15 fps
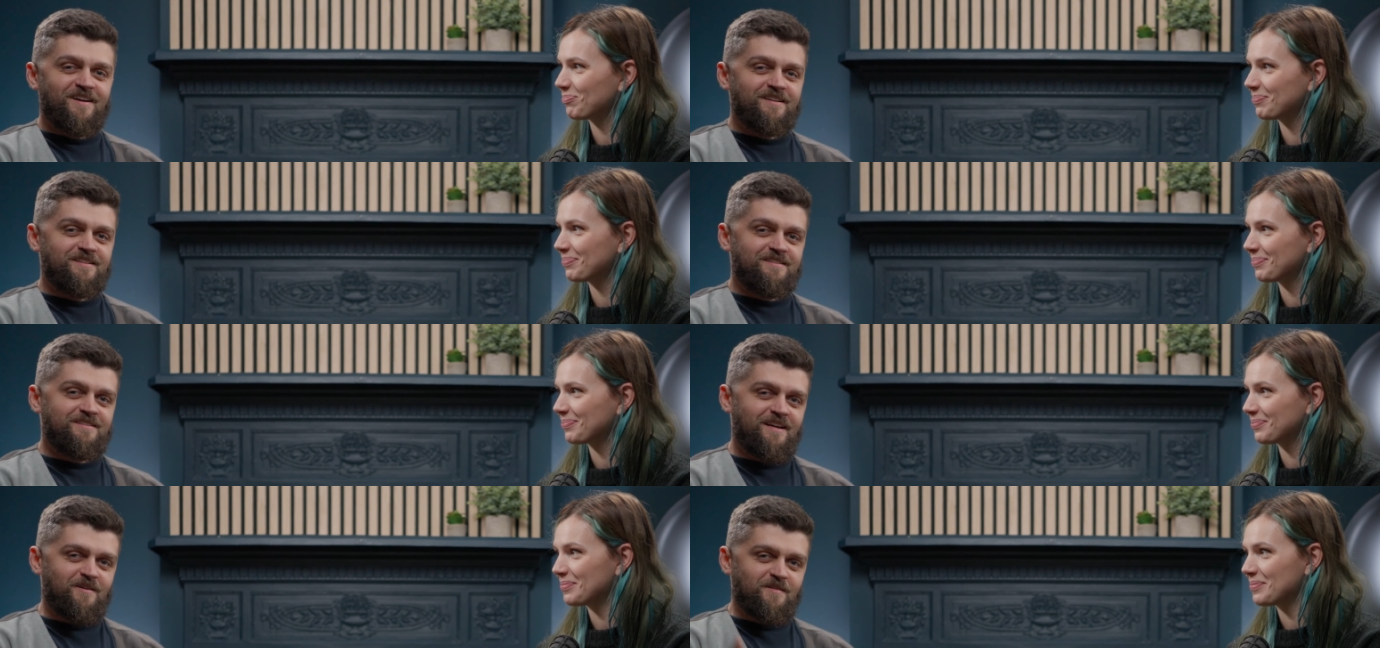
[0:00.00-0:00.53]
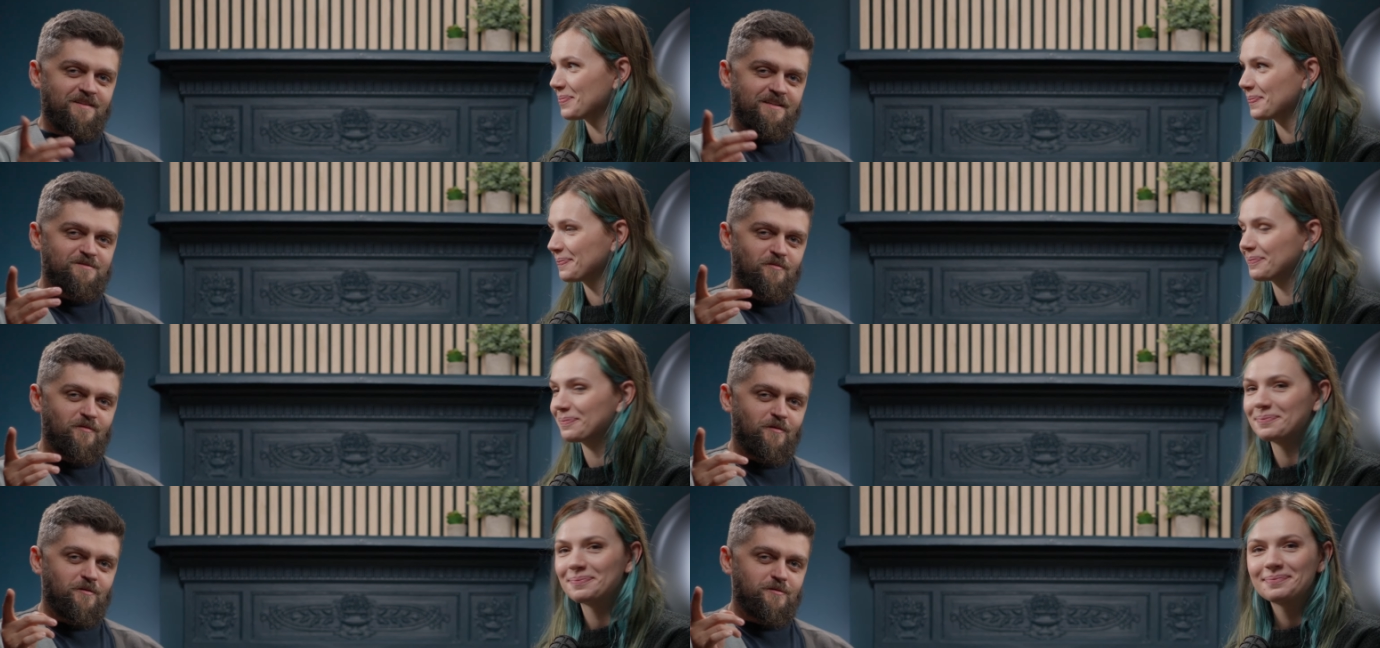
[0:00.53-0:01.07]
Speaker 1: right now, let's move
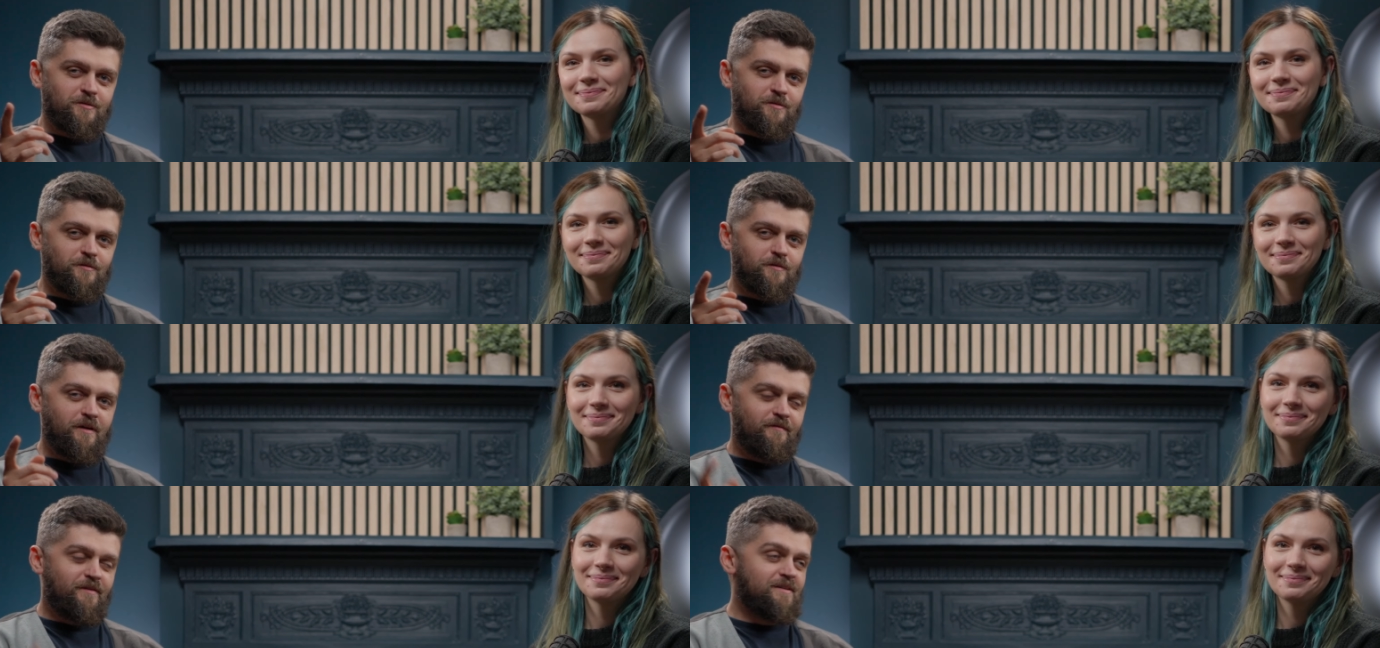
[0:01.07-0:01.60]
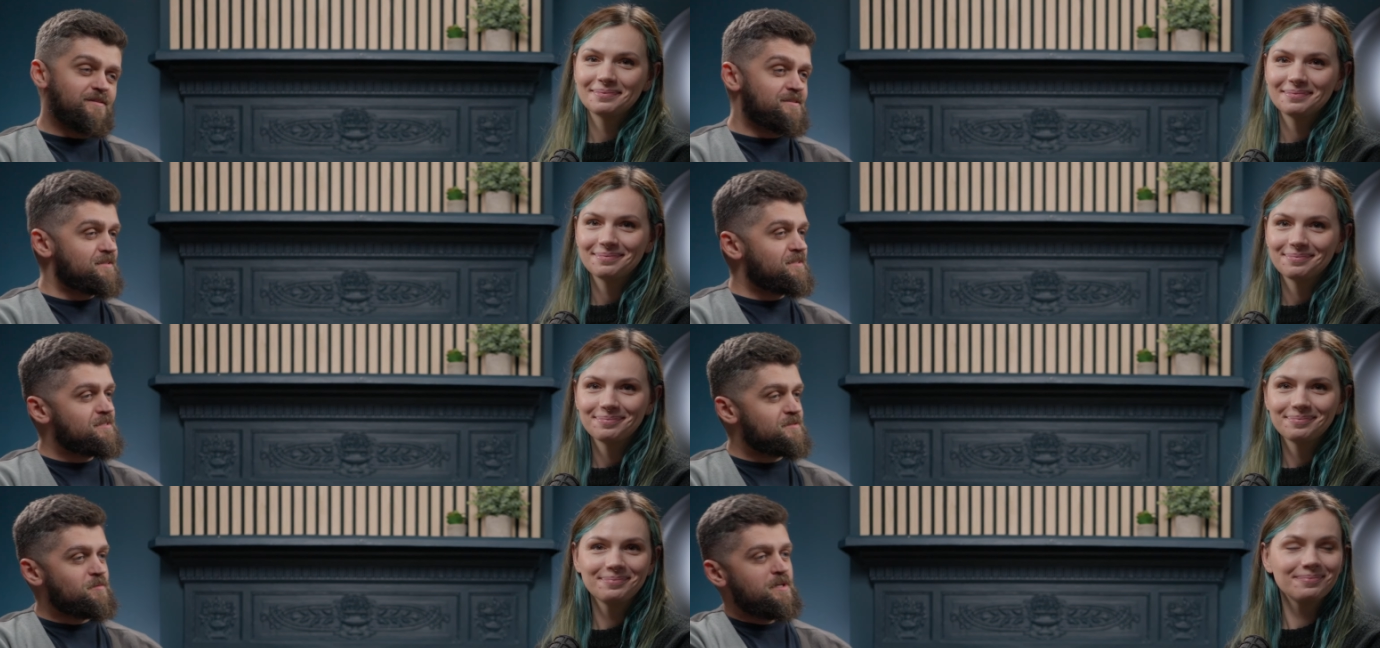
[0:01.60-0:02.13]
on to events this